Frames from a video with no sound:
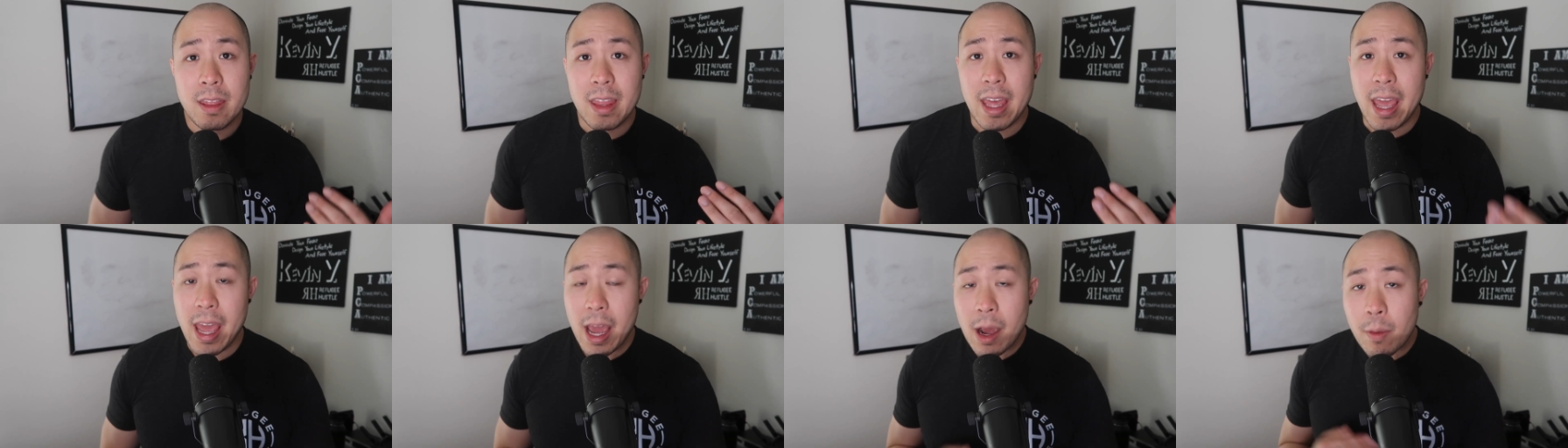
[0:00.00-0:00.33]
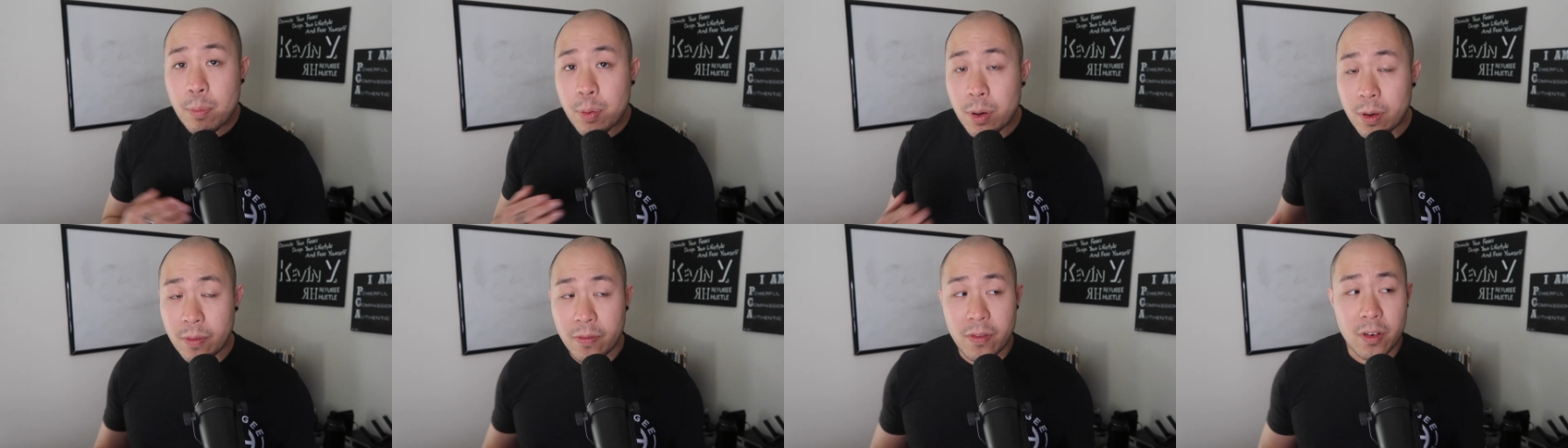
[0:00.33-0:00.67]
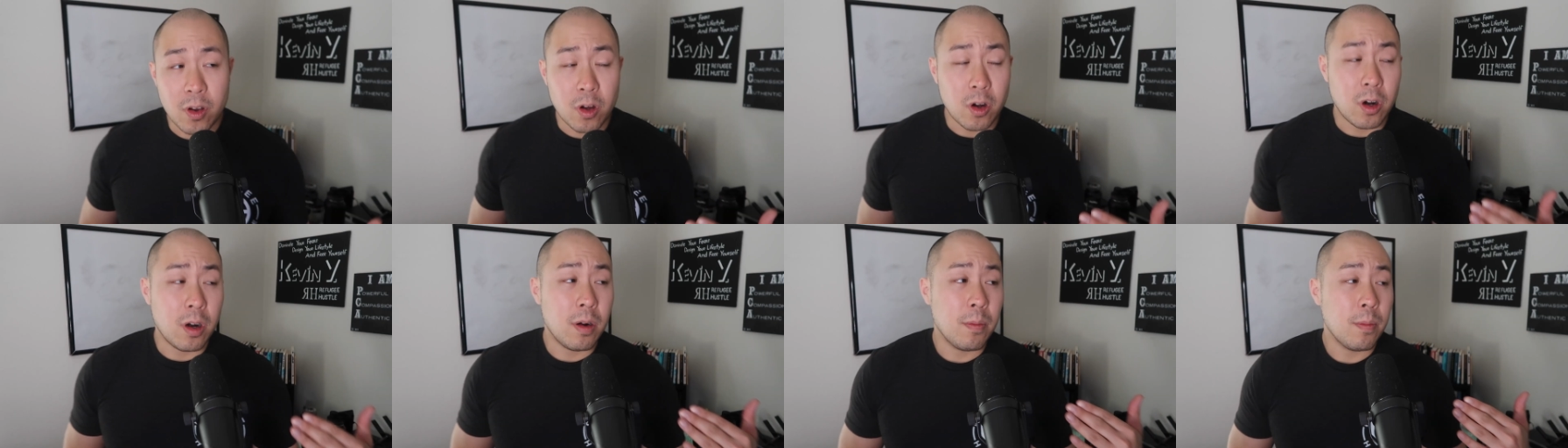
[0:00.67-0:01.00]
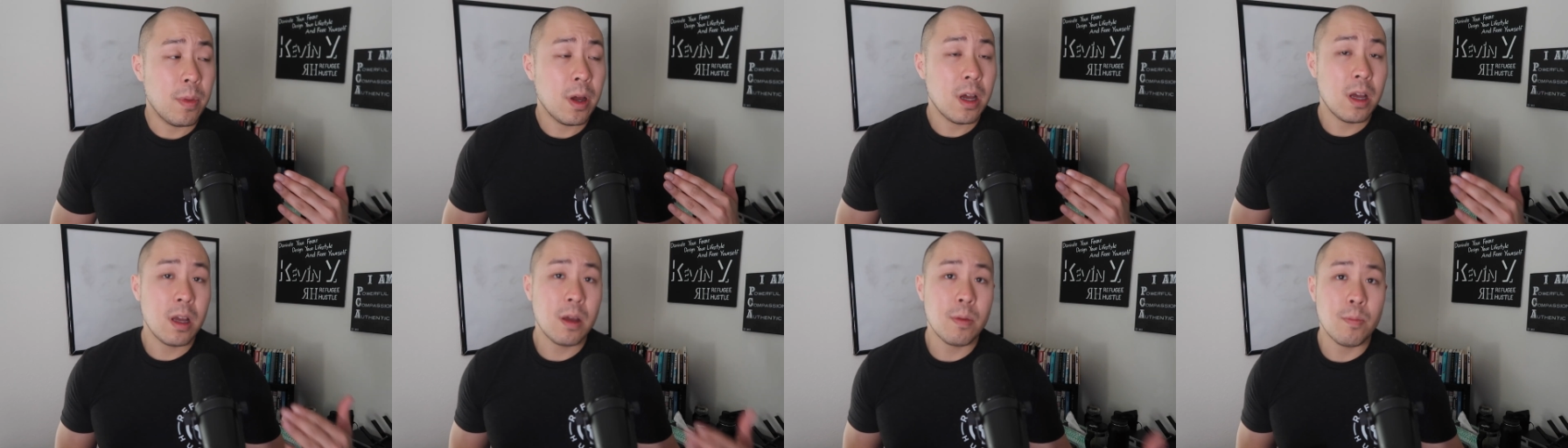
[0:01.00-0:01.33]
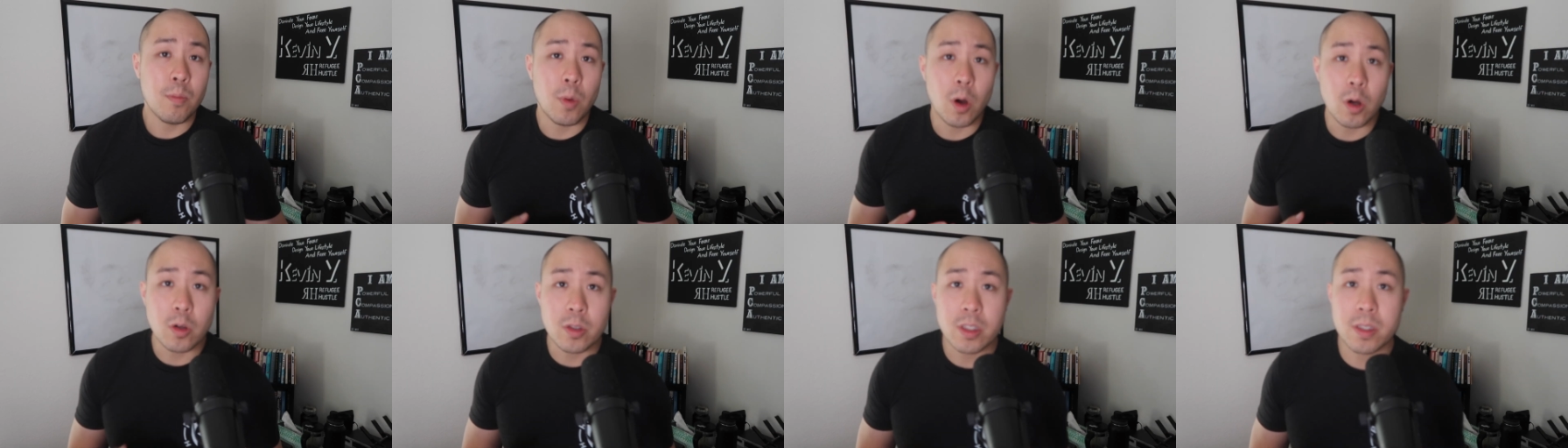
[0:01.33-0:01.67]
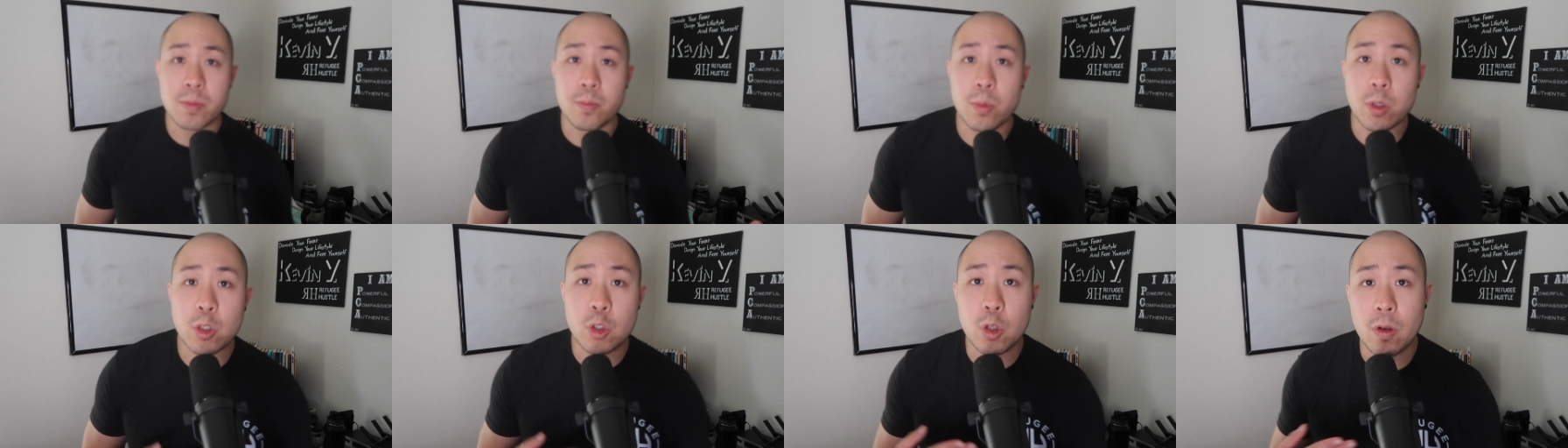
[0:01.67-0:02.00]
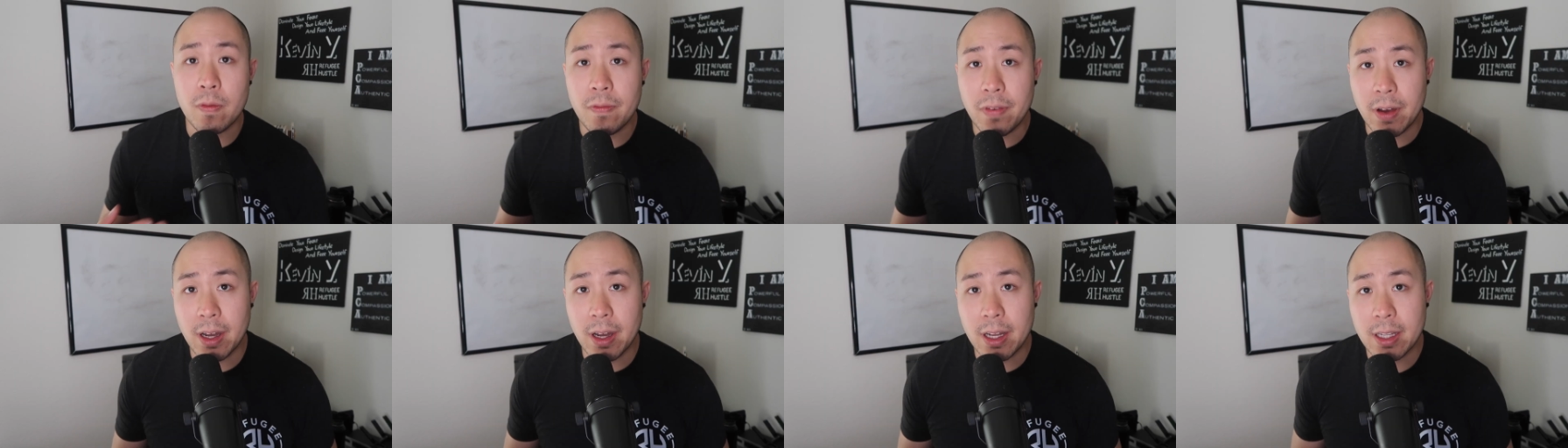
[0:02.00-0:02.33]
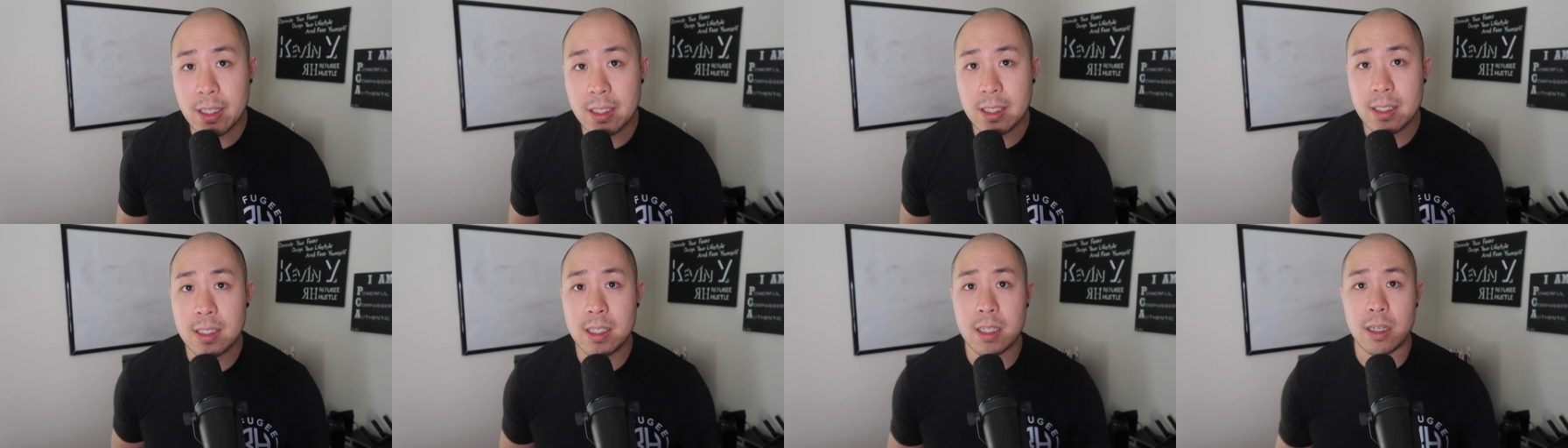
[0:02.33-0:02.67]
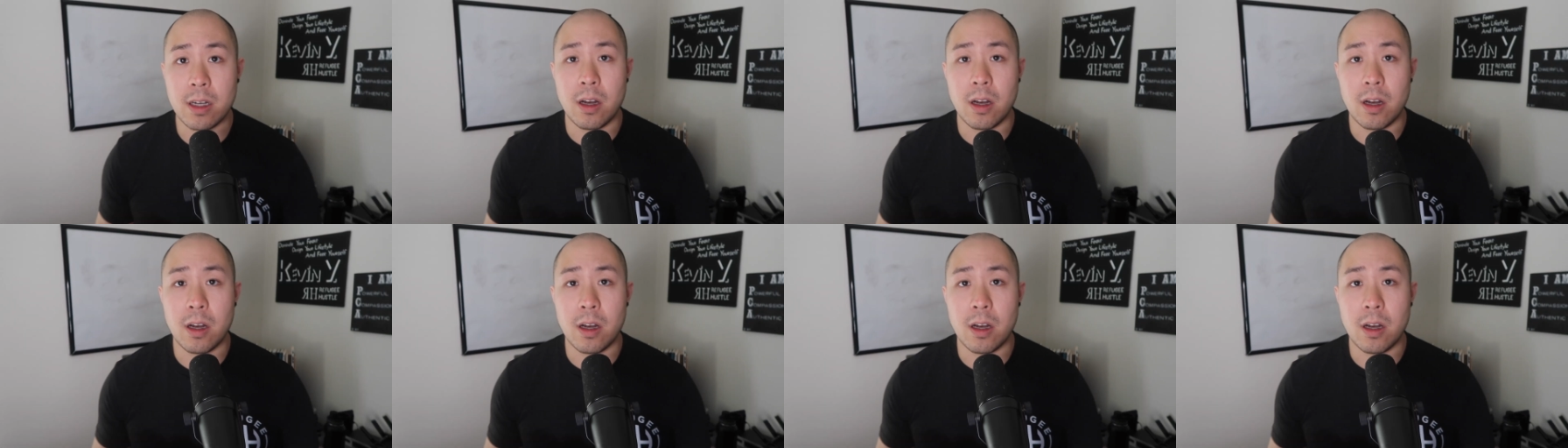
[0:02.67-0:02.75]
they outperform most mutual funds